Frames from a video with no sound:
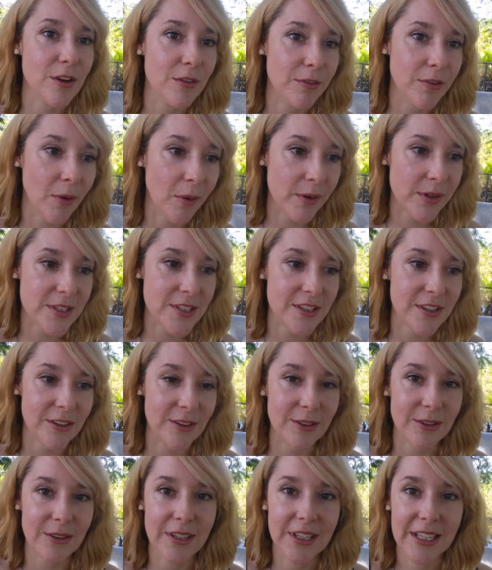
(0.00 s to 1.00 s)
look forward
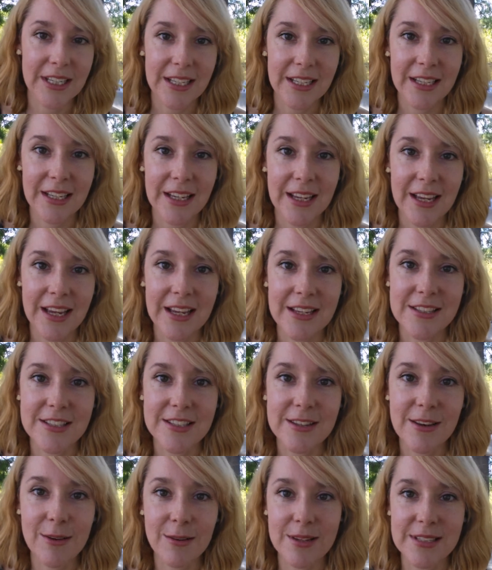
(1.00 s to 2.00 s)
to
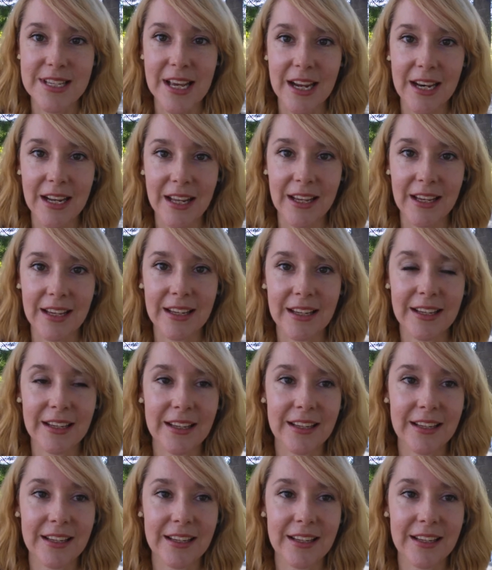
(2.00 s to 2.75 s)
is so exciting.